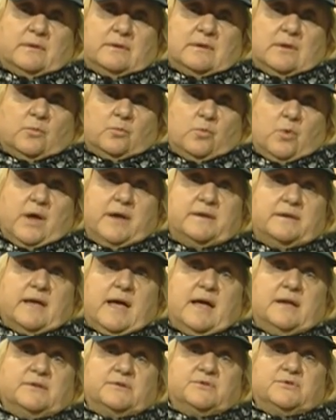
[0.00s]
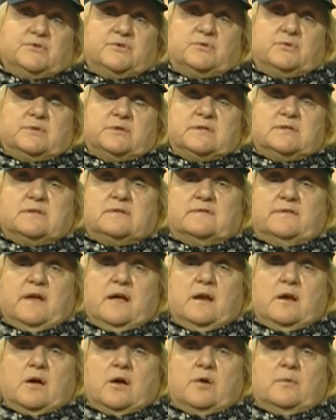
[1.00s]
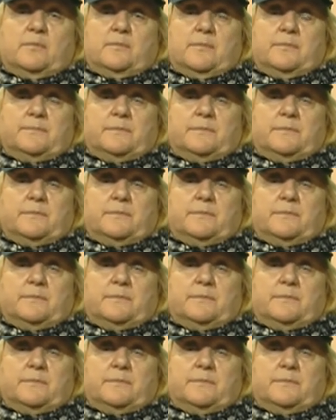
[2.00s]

the right attitude is developed,